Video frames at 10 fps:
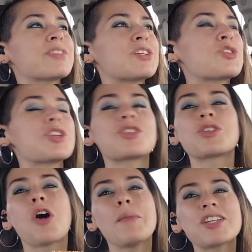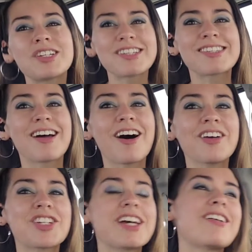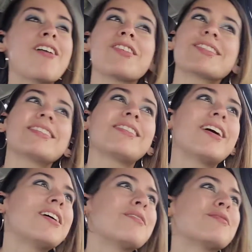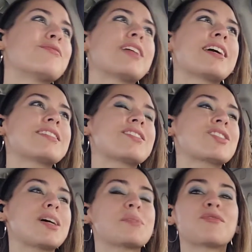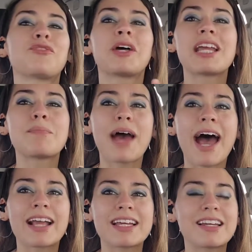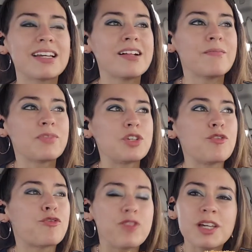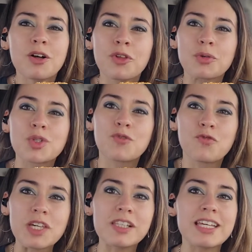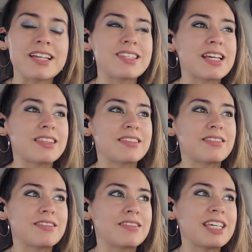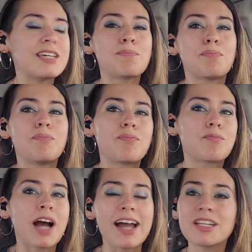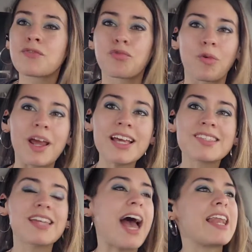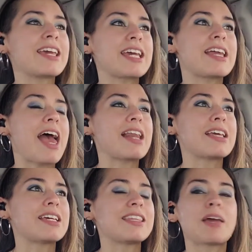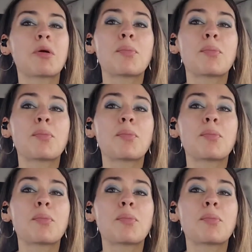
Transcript: there's just so much nostalgia and all this love that just comes flooding back, and you feel those feelings like he kind of raised Anakin, and they were